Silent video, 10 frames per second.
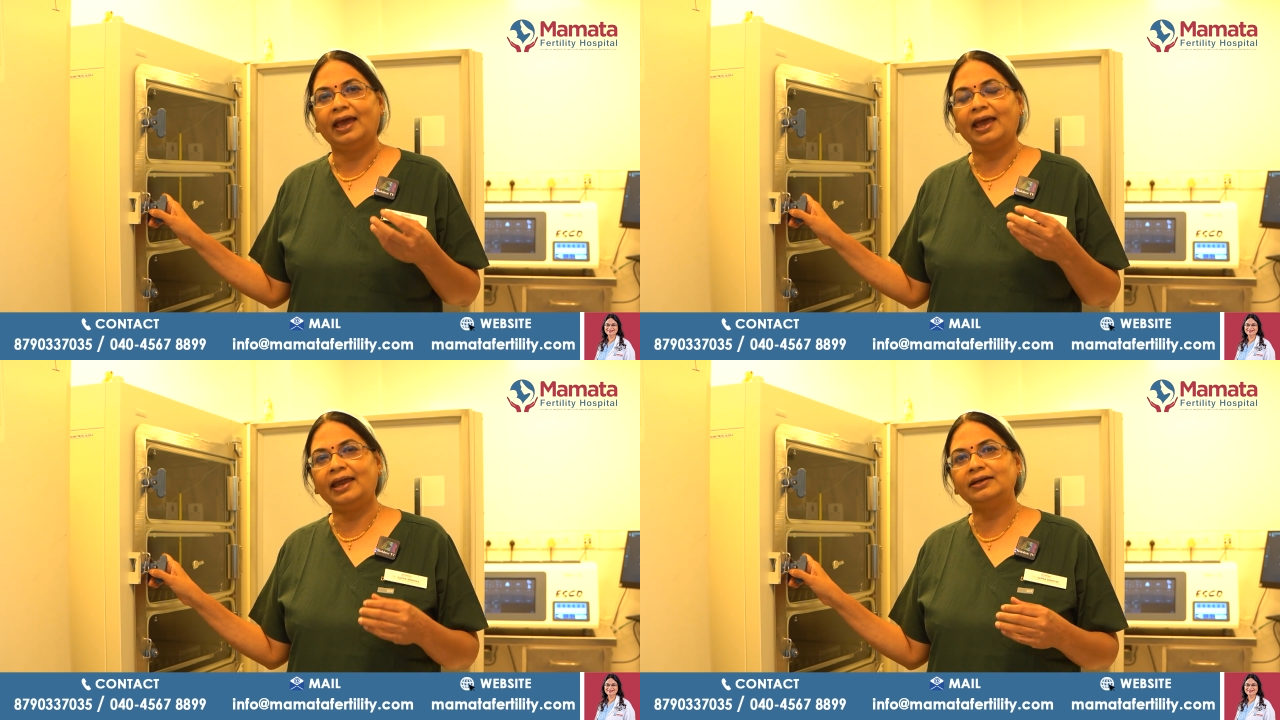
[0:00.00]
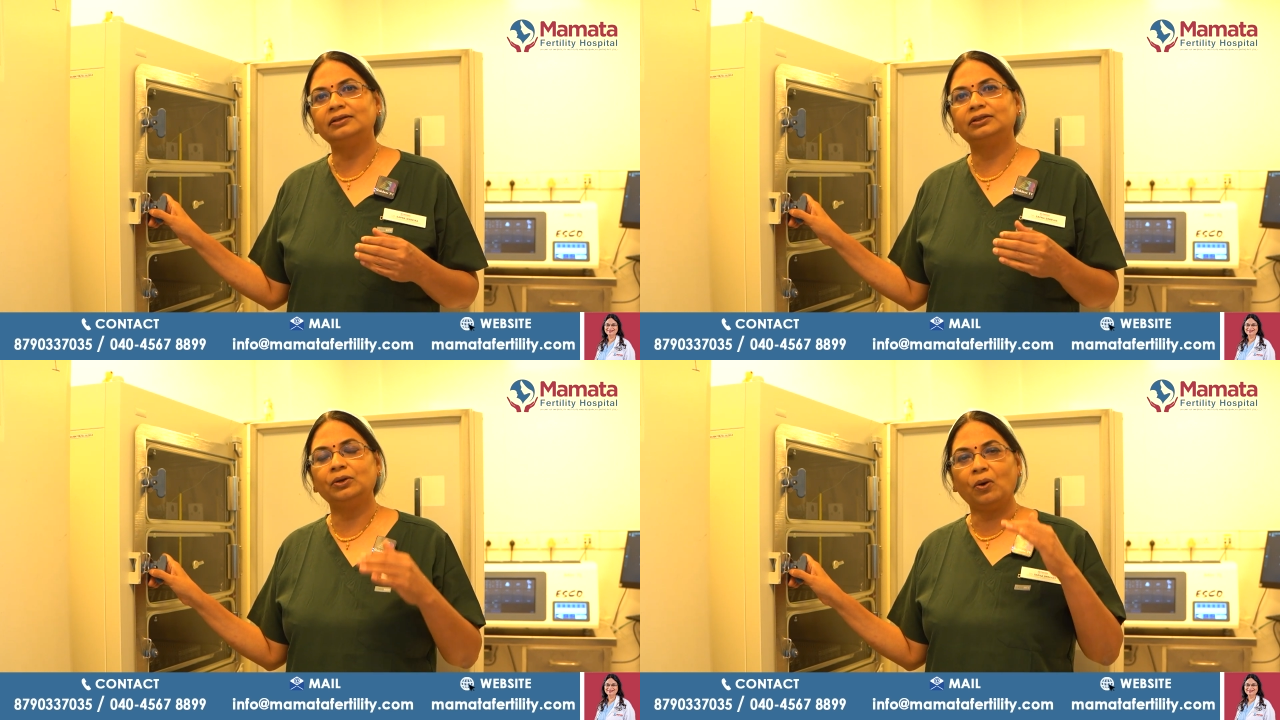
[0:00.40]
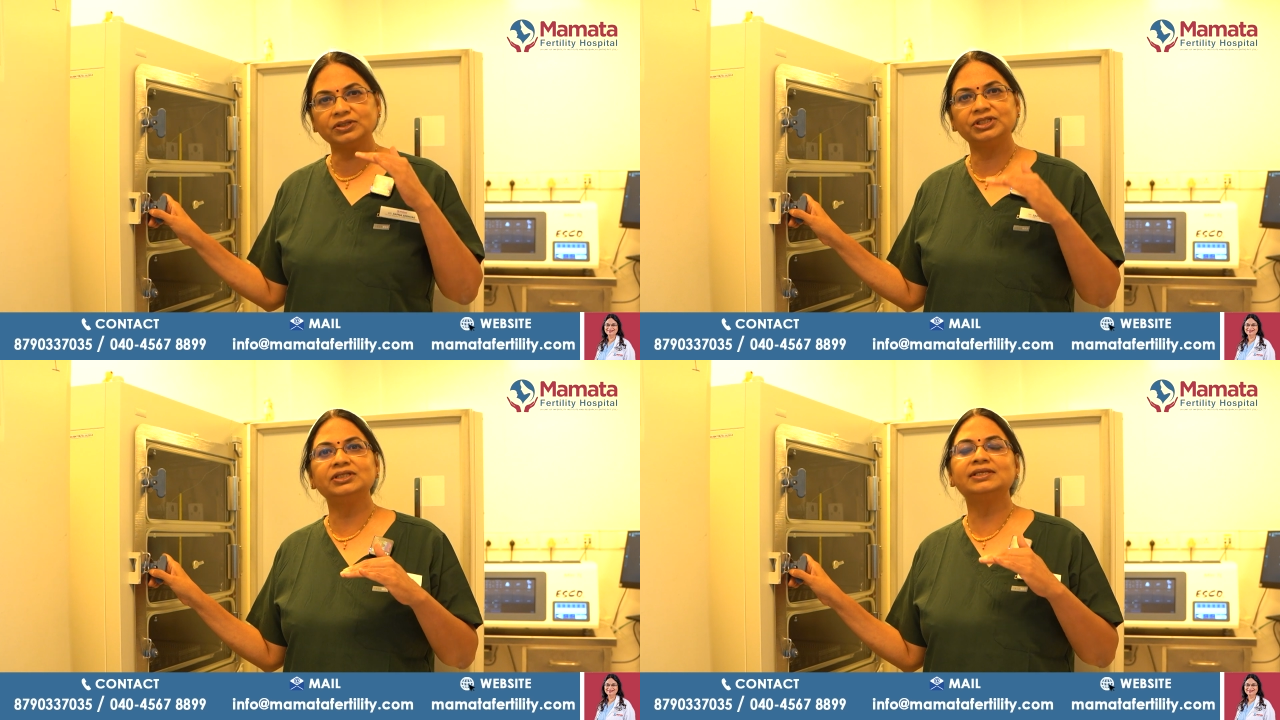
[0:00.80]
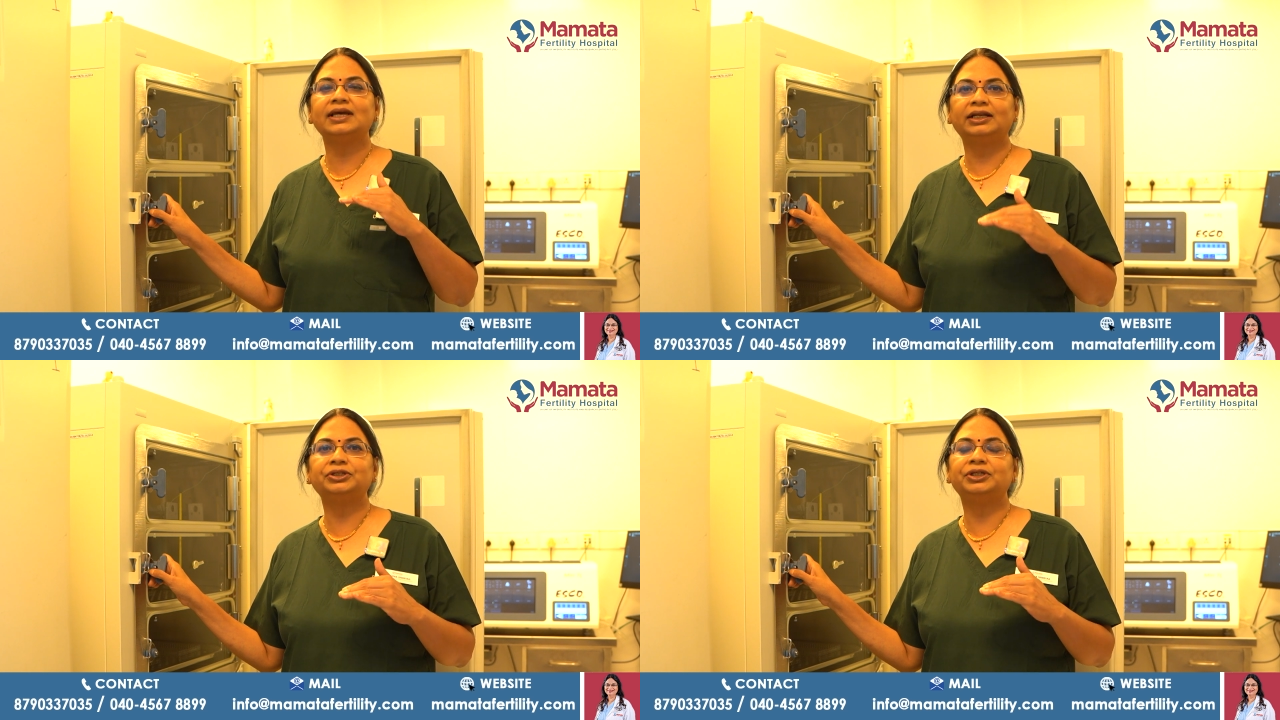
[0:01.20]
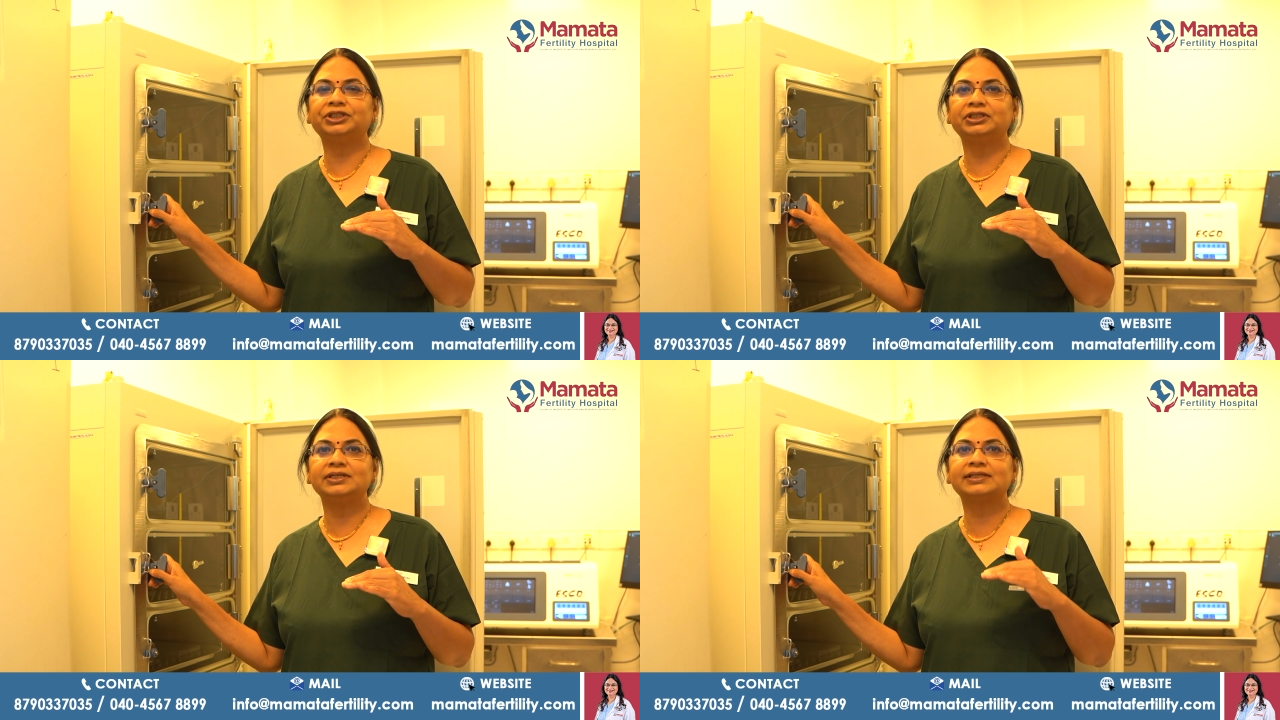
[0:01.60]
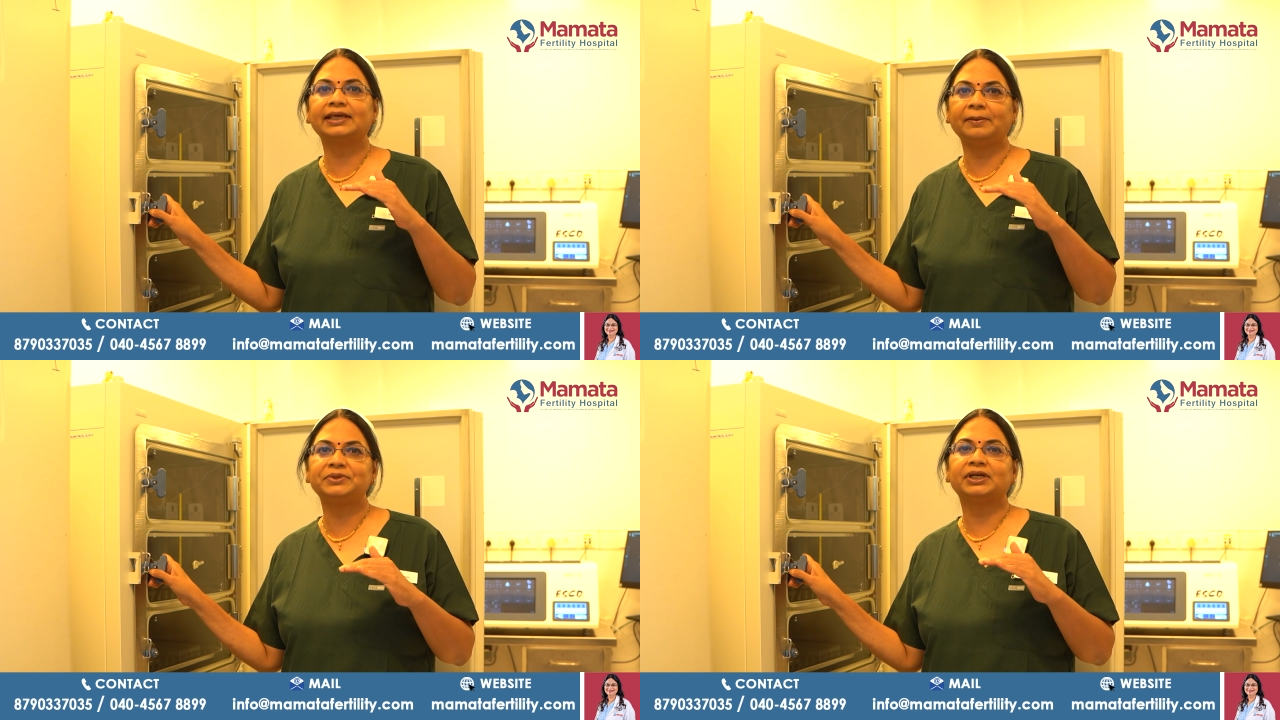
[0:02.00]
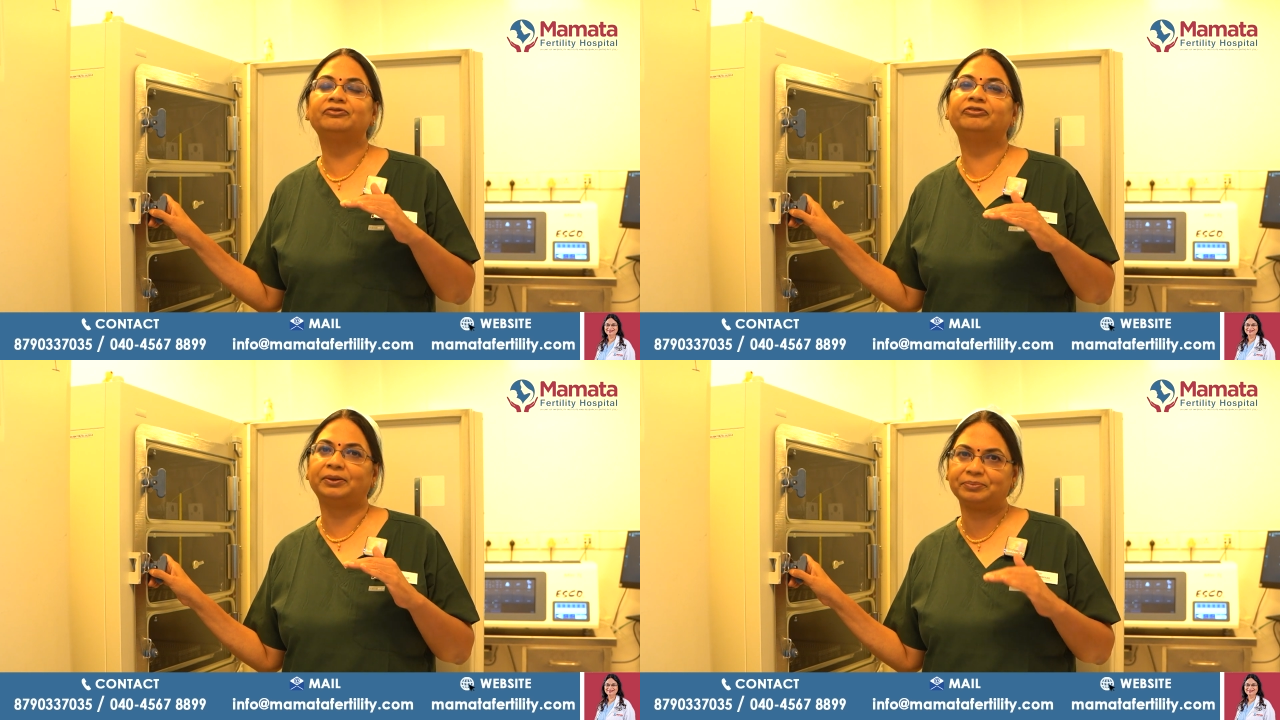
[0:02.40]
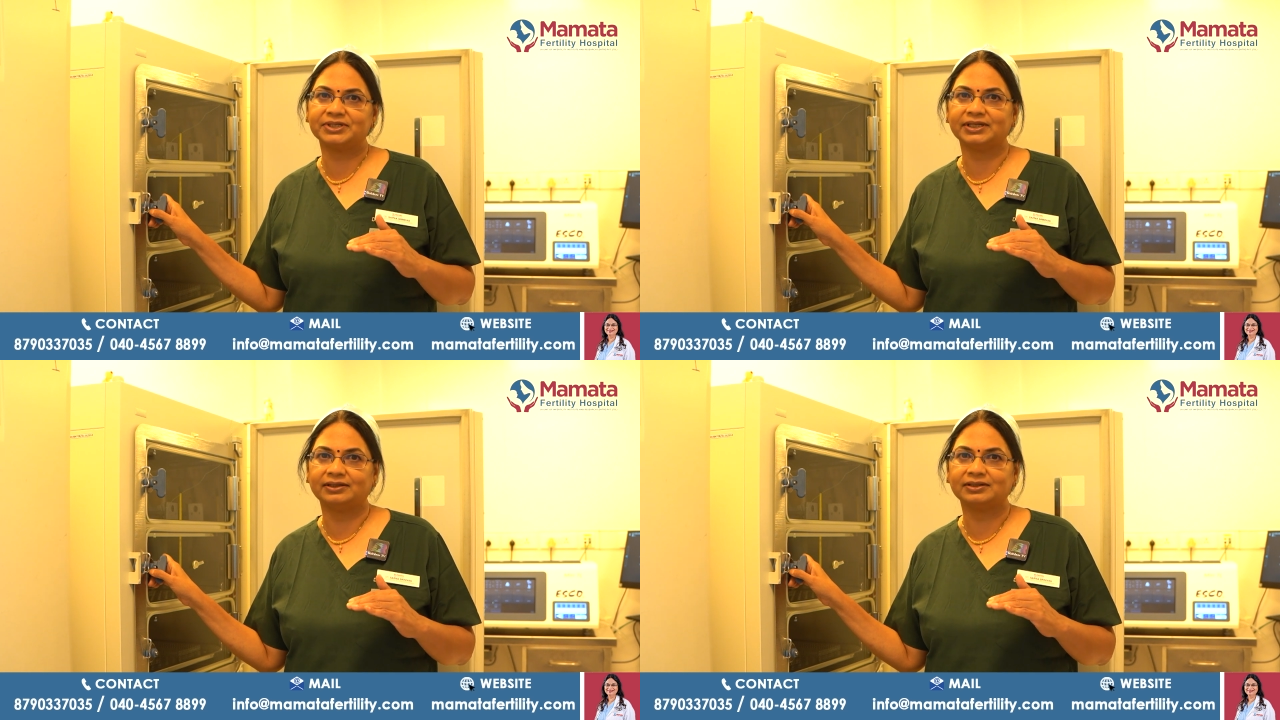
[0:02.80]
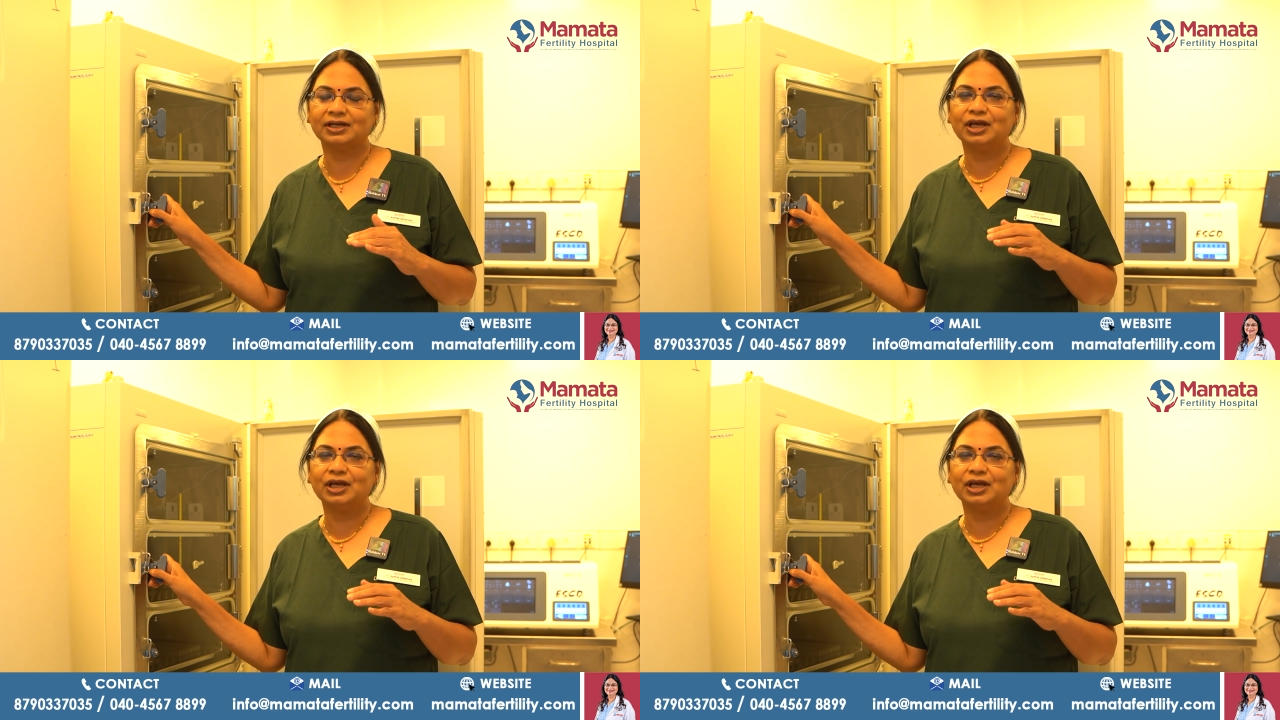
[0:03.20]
And the oxygen saturation is kept at 5%.